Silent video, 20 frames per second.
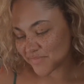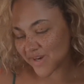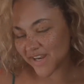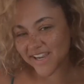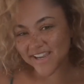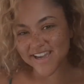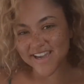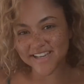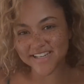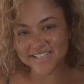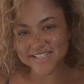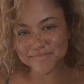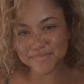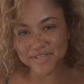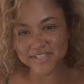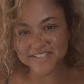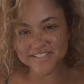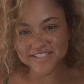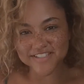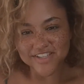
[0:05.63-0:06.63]
My God, it's
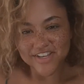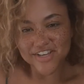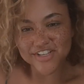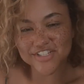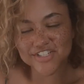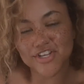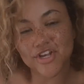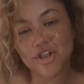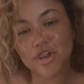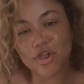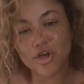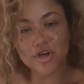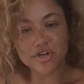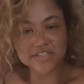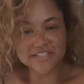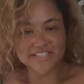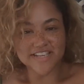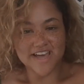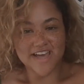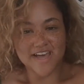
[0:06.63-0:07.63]
been such a
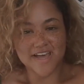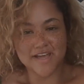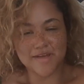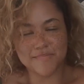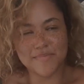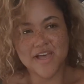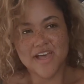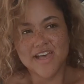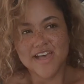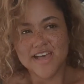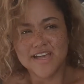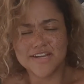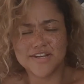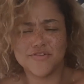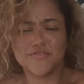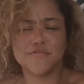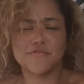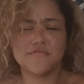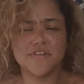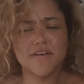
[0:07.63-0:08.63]
long time.
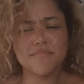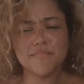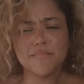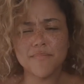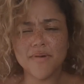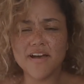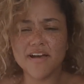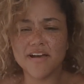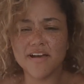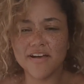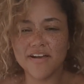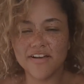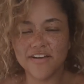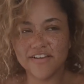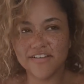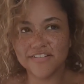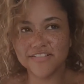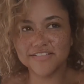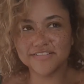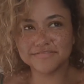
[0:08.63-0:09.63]

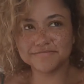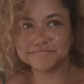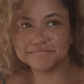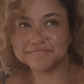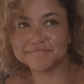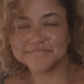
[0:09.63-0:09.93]
November.